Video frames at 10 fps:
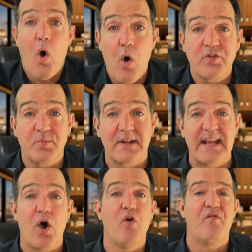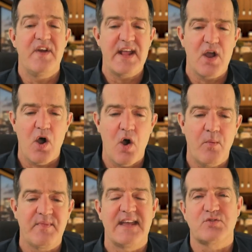Ultimately,
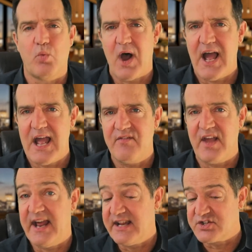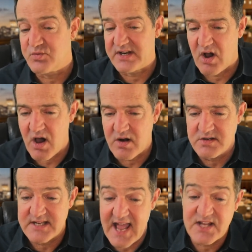Ovidio, his wife, and his three
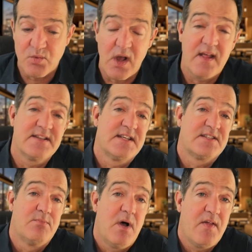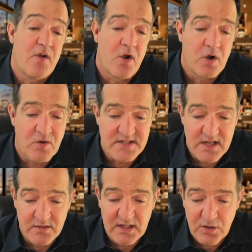daughters, as well as his mother,
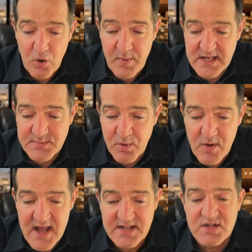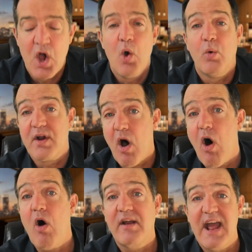Griselda Lopez Perez, would
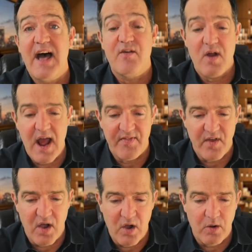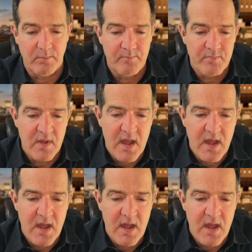all gather at the home.